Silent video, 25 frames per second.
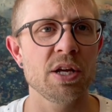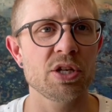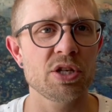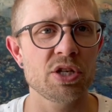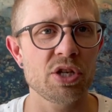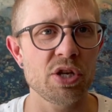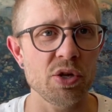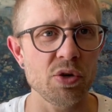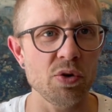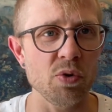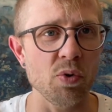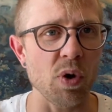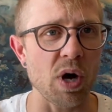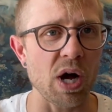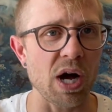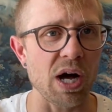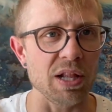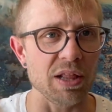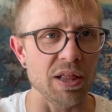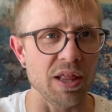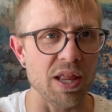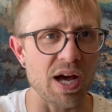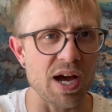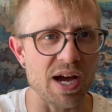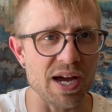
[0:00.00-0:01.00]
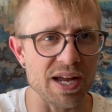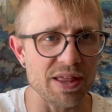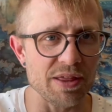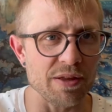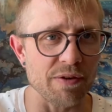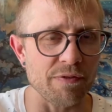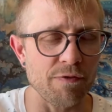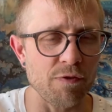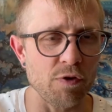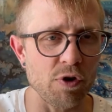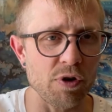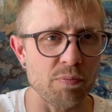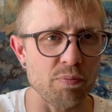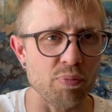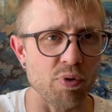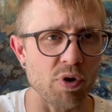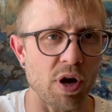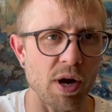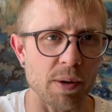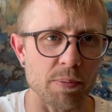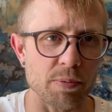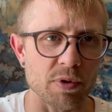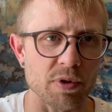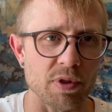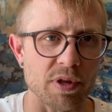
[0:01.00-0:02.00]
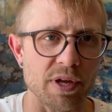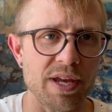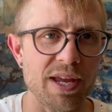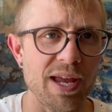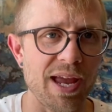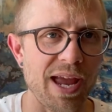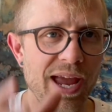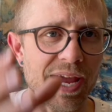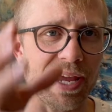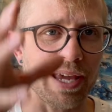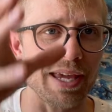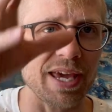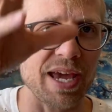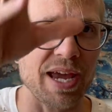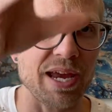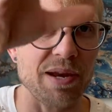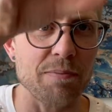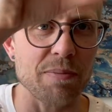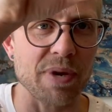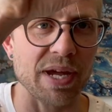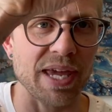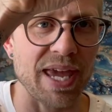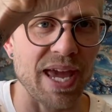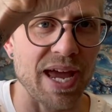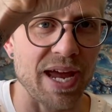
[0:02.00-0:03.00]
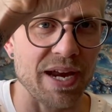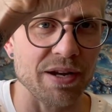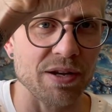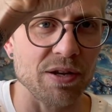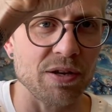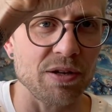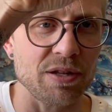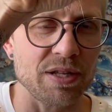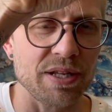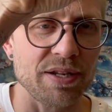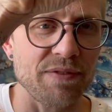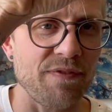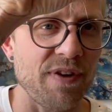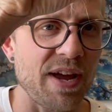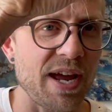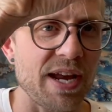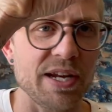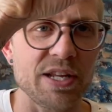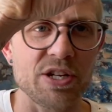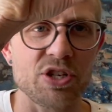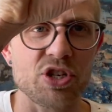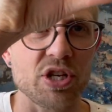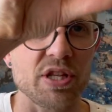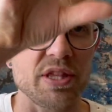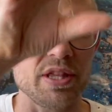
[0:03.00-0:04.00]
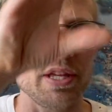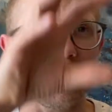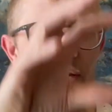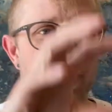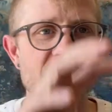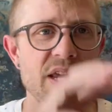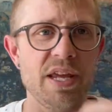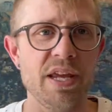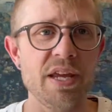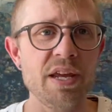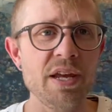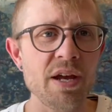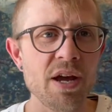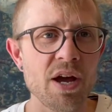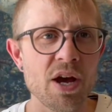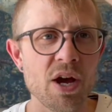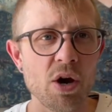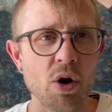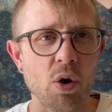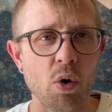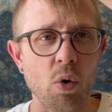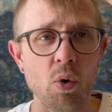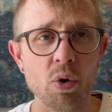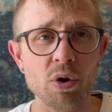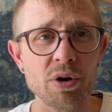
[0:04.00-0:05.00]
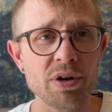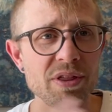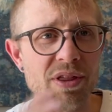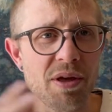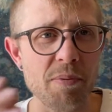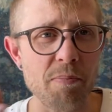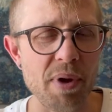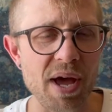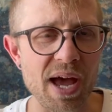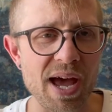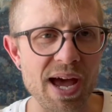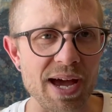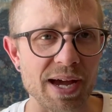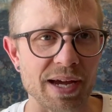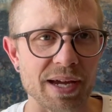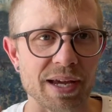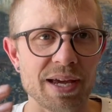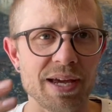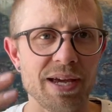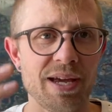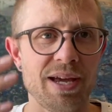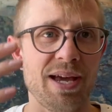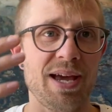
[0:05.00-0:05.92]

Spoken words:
to align the foot properly and gain mechanical advantage in the knee or in the back.